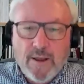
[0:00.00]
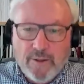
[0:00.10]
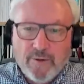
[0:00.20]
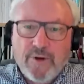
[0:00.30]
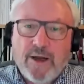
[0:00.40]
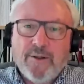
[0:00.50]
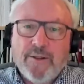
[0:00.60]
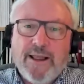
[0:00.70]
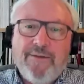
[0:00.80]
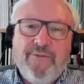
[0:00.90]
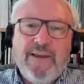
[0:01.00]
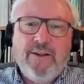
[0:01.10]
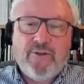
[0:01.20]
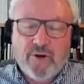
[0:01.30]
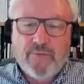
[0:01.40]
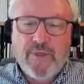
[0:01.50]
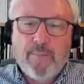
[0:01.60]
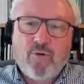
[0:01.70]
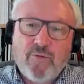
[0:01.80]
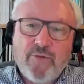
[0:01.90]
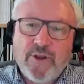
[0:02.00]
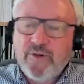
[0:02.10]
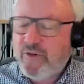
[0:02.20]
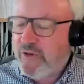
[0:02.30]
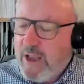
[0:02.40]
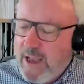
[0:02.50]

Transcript: their feet of their profits